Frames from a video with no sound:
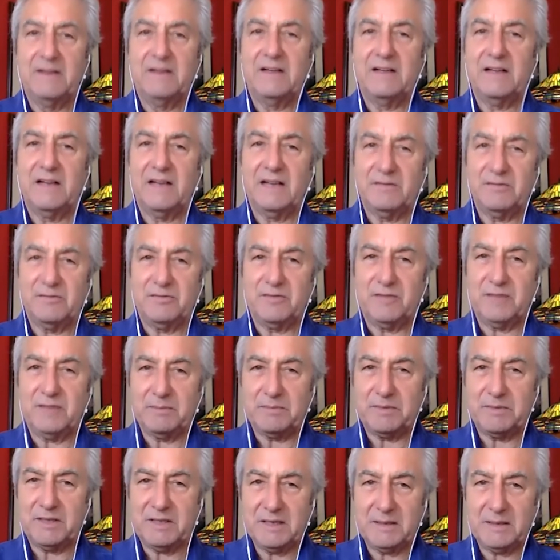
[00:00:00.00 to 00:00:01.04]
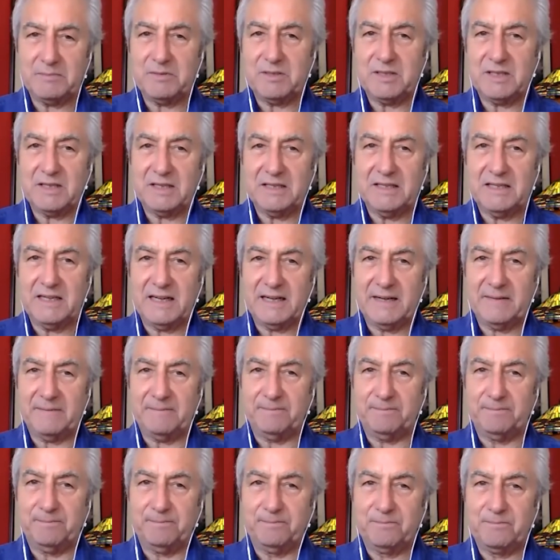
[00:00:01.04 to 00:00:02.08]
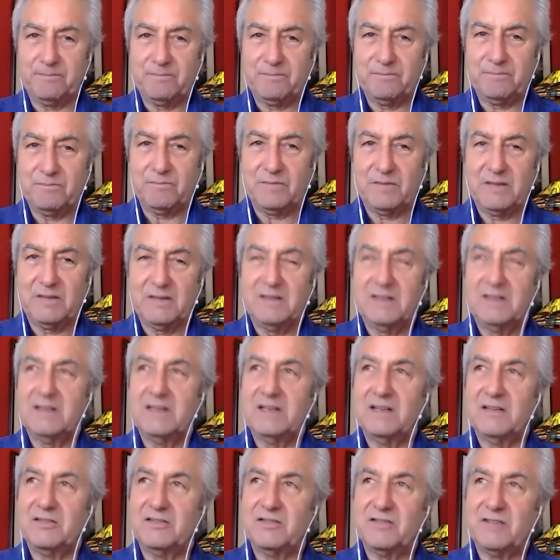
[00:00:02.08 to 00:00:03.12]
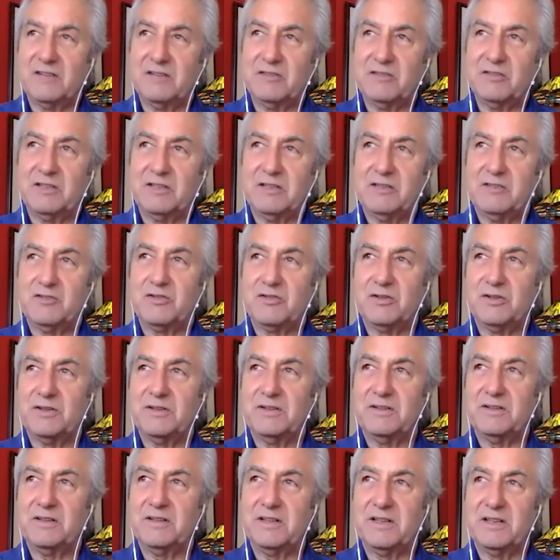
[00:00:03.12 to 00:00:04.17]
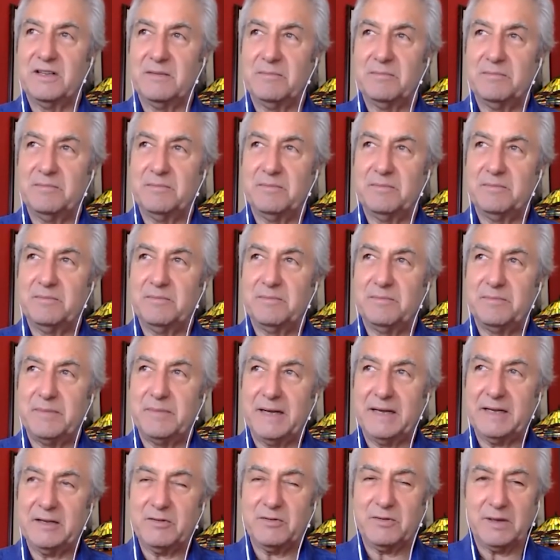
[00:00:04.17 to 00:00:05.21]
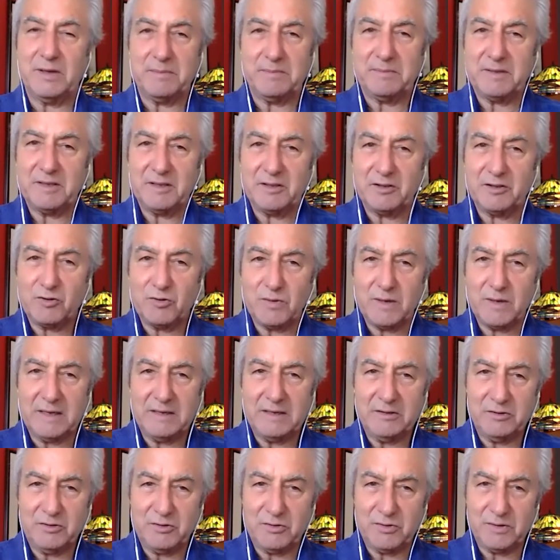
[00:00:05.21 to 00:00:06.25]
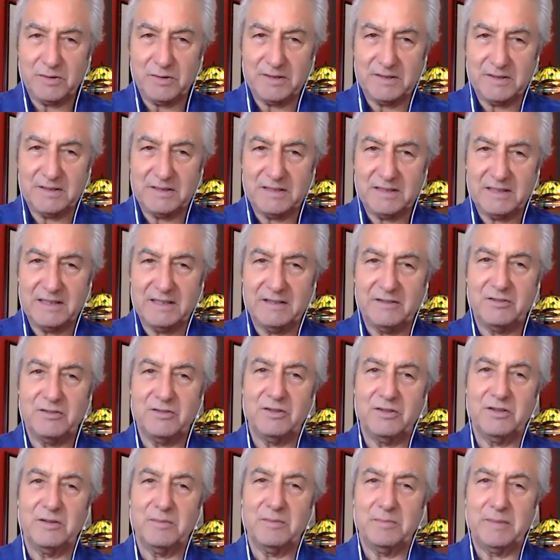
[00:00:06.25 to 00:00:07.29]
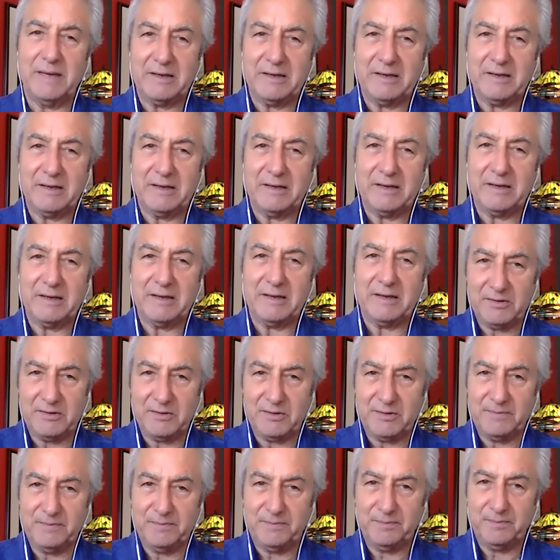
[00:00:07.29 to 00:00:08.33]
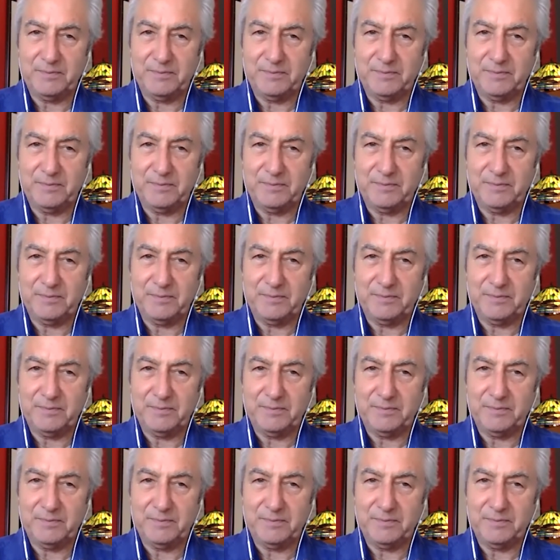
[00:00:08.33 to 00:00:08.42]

and flipped it upside down, essentially turned the bankrupt creditor into the bankrupt debtor,